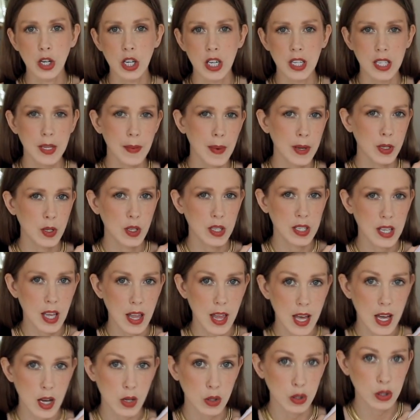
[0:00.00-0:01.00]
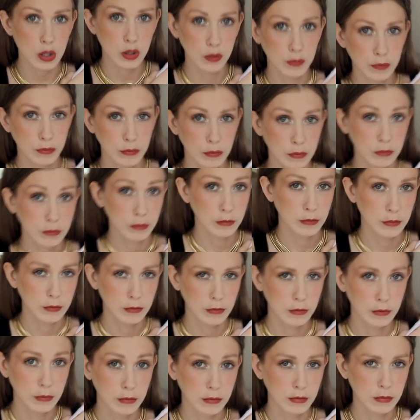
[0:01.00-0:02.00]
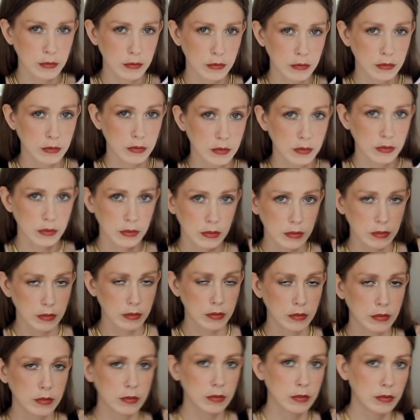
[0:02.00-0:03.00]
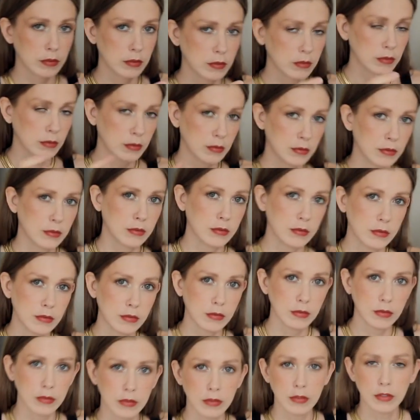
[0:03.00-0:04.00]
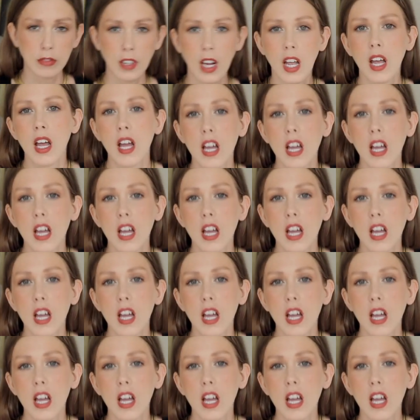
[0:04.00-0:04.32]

It's about to sell out. It's not limited edition, and it's not about to sell out.